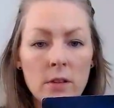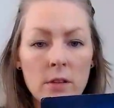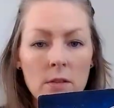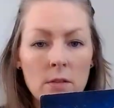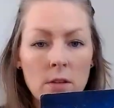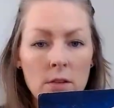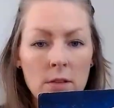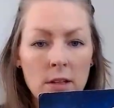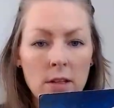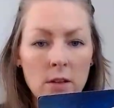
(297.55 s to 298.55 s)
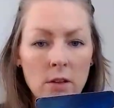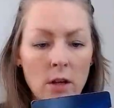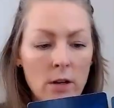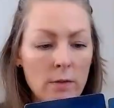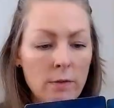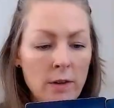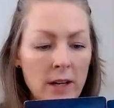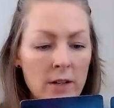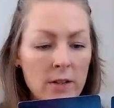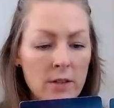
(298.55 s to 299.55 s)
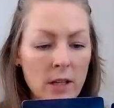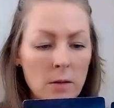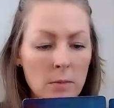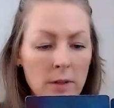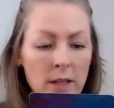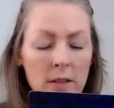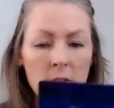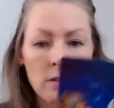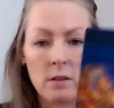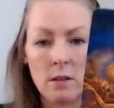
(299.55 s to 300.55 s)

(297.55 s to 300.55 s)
So there's like a lot of fire taking place.